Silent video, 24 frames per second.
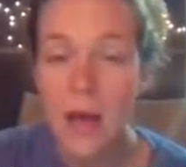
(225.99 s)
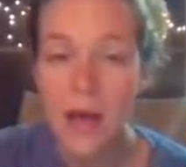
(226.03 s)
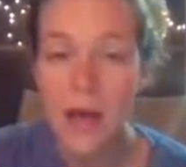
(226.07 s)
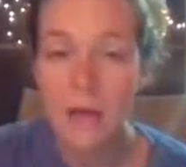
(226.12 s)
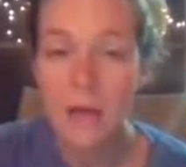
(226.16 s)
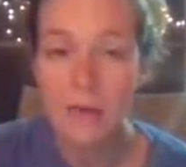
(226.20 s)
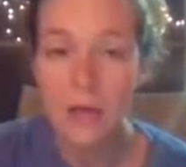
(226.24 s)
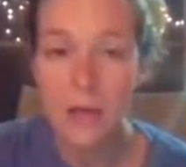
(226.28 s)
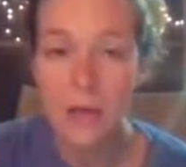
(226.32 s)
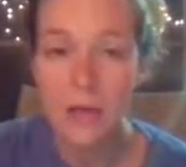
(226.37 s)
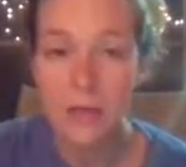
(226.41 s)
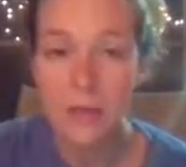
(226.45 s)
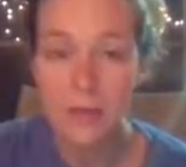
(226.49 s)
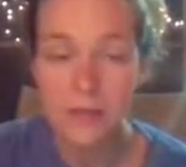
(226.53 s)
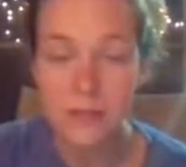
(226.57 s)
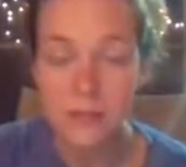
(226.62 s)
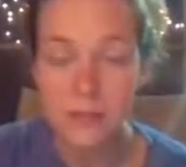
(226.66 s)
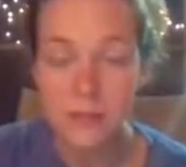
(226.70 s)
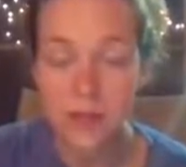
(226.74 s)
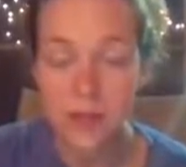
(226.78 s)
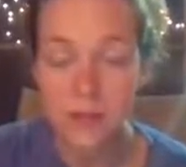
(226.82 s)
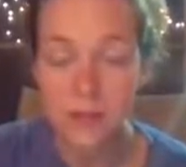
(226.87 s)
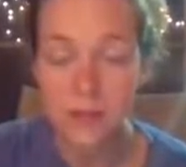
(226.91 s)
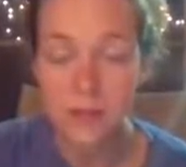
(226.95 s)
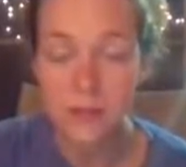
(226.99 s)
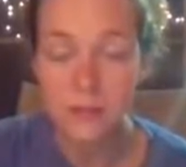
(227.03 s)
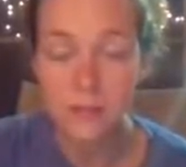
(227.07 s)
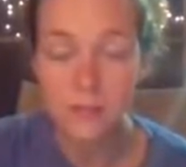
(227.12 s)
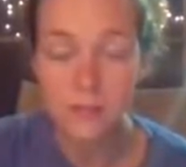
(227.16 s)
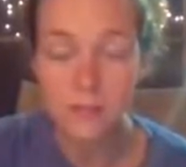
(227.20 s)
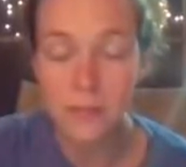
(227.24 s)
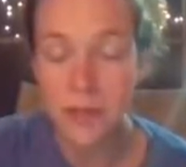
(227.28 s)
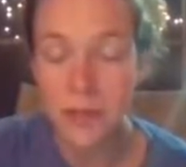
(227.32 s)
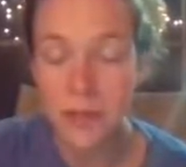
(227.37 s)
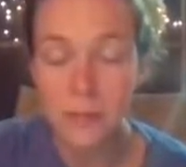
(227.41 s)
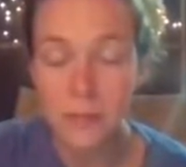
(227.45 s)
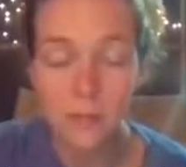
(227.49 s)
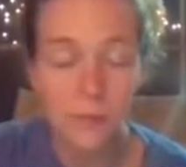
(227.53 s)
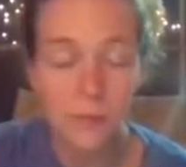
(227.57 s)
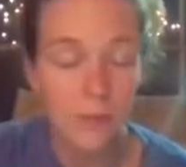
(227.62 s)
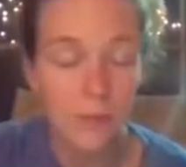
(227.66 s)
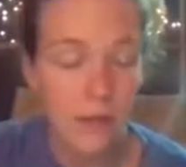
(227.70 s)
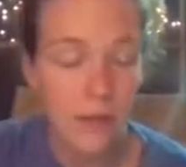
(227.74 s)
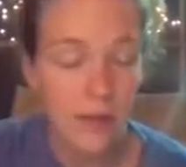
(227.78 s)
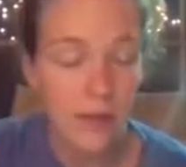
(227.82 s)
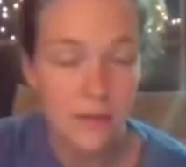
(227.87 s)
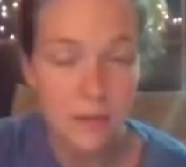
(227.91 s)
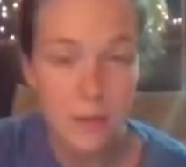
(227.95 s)
I've lost,
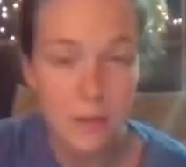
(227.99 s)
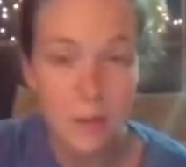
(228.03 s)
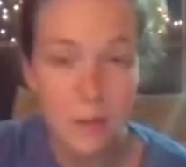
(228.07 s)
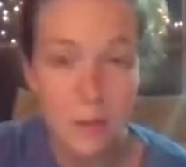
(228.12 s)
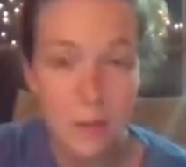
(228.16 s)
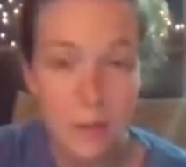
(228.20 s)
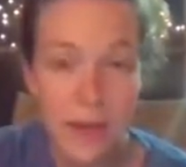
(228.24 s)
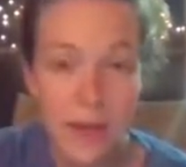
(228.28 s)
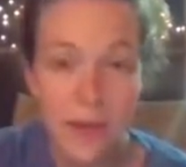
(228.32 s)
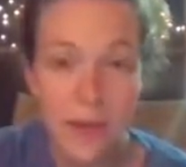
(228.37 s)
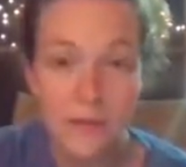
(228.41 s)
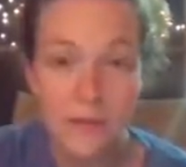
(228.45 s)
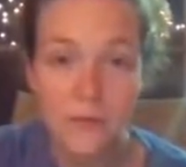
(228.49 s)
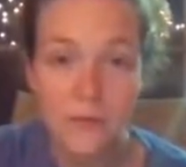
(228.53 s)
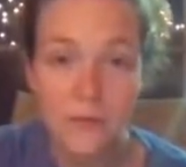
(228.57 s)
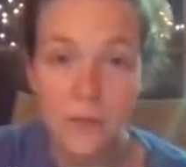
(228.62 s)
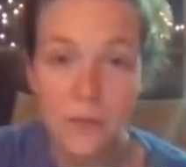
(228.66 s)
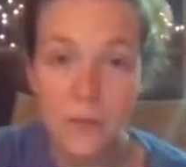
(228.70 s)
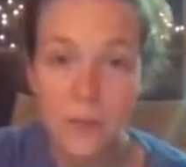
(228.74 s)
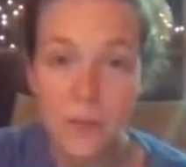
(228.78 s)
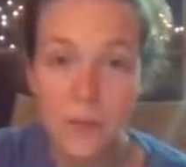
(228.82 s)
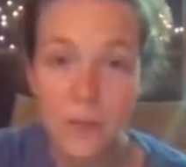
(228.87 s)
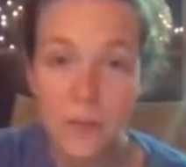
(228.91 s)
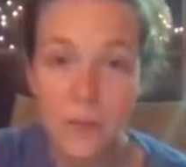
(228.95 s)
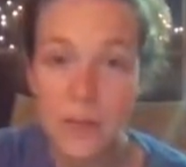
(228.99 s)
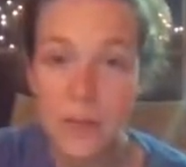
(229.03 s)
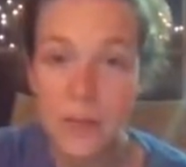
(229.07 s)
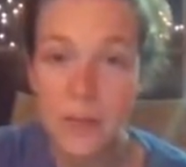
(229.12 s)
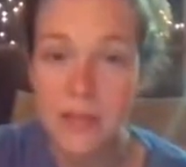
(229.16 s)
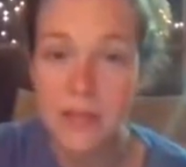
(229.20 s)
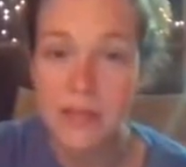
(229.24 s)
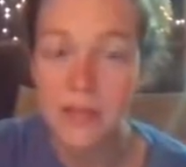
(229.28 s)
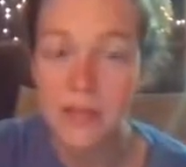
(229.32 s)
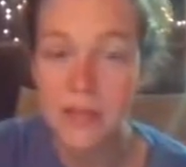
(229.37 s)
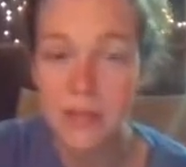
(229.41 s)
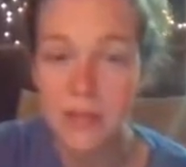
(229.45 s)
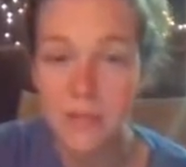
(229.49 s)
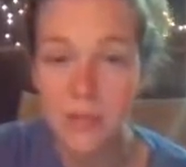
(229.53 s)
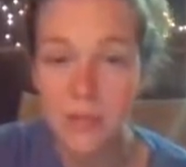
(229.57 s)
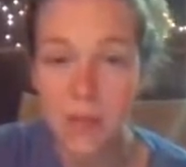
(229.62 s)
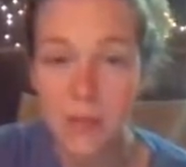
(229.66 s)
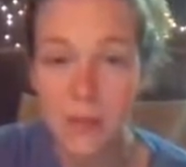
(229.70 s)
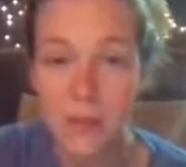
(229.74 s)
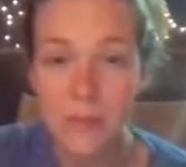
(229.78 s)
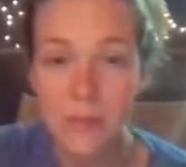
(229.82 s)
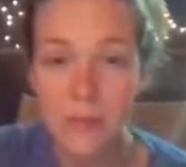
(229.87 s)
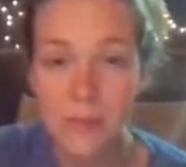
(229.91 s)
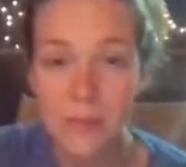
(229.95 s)
I'm high school weight after 4 babies, and I've
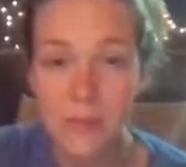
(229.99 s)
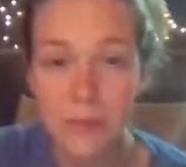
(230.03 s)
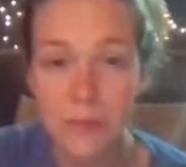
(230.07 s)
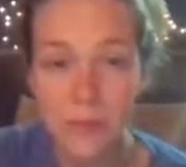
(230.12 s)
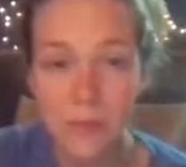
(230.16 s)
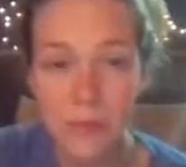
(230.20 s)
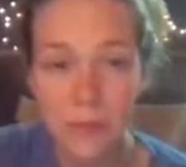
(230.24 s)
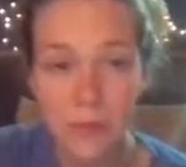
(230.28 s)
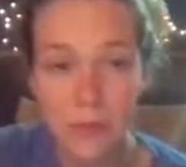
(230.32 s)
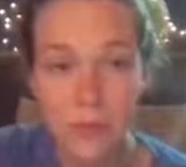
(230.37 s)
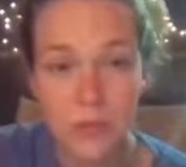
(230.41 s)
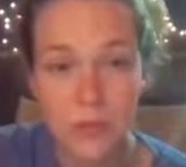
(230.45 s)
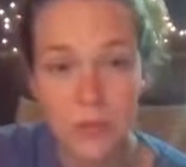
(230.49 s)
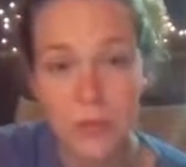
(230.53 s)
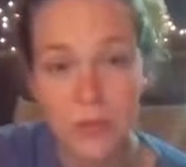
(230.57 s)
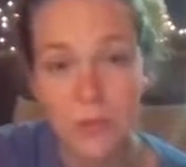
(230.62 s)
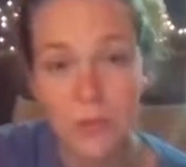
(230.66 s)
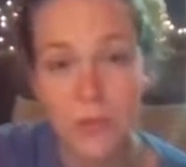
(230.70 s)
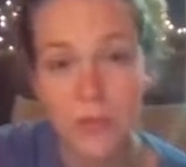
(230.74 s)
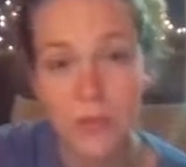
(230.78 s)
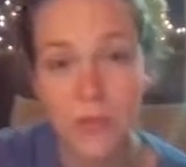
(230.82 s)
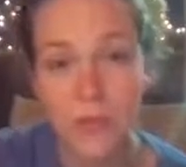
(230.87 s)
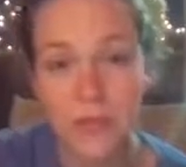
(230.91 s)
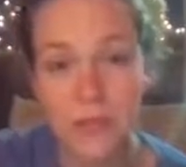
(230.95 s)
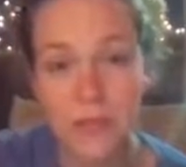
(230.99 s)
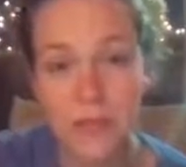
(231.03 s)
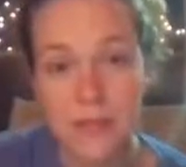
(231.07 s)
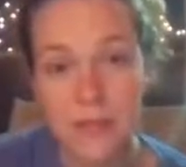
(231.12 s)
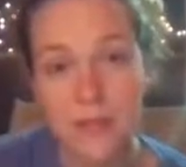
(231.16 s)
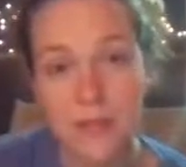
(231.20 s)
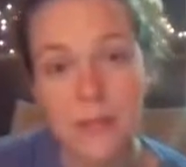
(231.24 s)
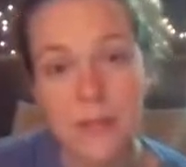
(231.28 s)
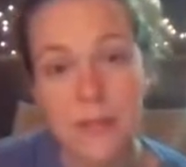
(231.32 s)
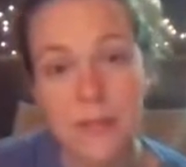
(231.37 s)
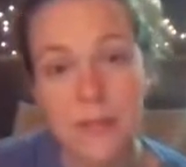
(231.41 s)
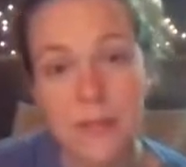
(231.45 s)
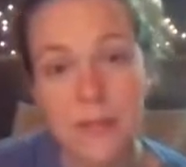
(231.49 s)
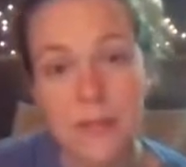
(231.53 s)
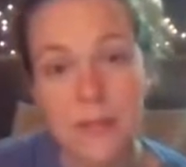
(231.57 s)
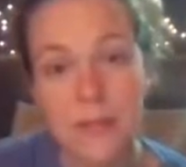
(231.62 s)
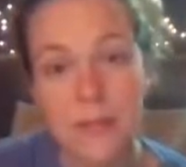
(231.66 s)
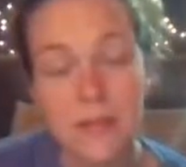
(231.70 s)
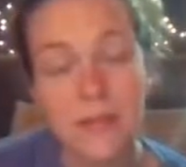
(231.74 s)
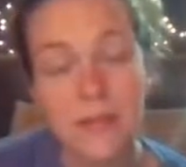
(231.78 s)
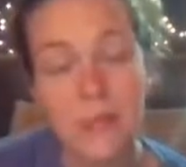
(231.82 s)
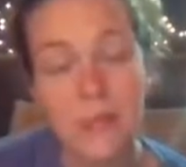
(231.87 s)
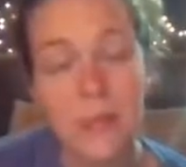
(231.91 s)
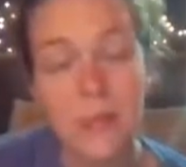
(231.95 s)
dropped 10 prescriptions for these
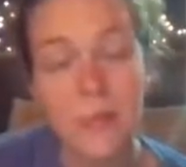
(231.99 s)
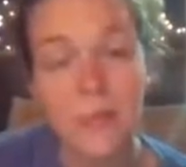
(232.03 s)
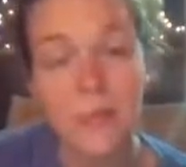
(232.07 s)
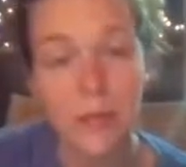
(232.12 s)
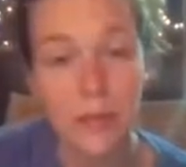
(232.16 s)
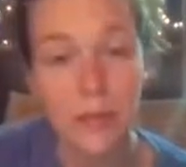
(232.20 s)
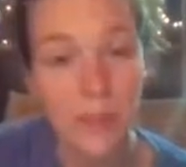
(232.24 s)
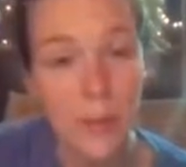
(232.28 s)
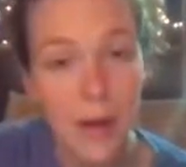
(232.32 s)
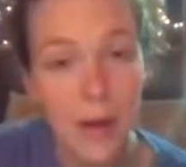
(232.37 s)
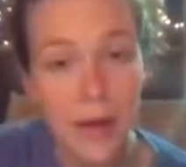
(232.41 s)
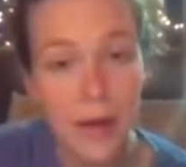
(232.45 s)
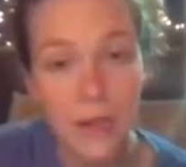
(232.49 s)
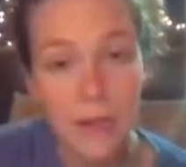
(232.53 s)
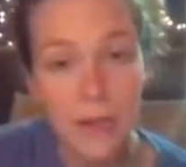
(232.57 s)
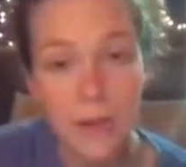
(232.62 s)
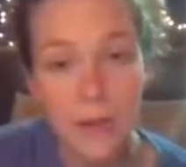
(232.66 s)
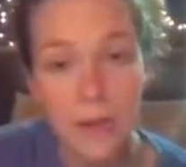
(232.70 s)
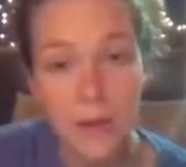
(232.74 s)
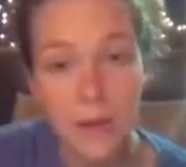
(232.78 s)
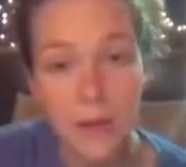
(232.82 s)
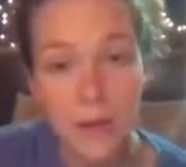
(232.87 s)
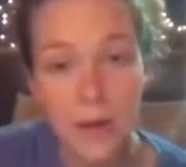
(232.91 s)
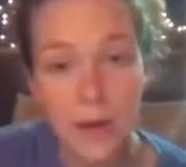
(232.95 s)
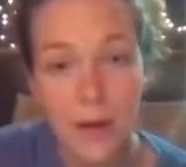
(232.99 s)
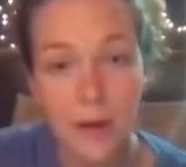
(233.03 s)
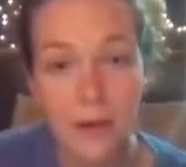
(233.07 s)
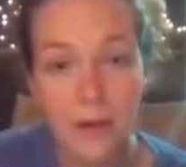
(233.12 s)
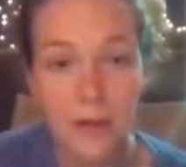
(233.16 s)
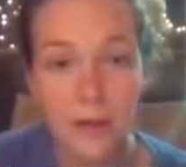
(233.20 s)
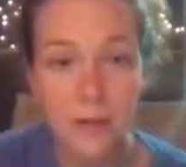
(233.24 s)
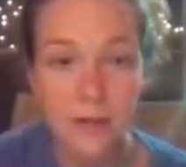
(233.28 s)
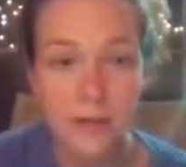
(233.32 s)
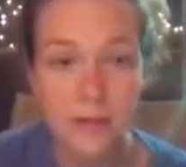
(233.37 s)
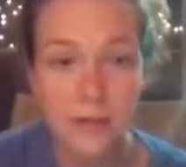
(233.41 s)
illnesses. So I'm really passionate about it.